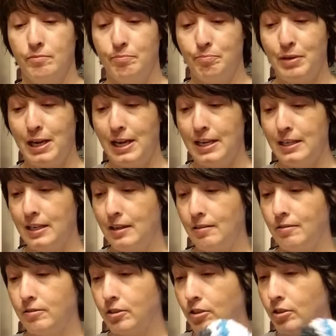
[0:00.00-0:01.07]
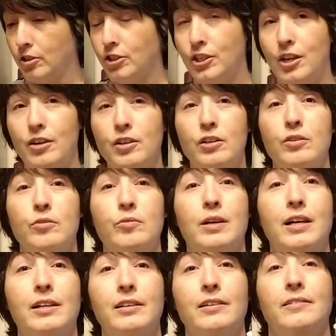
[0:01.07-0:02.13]
but I was going to show you
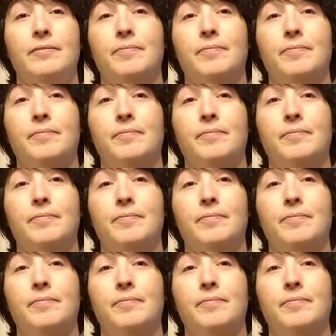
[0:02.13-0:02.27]
one.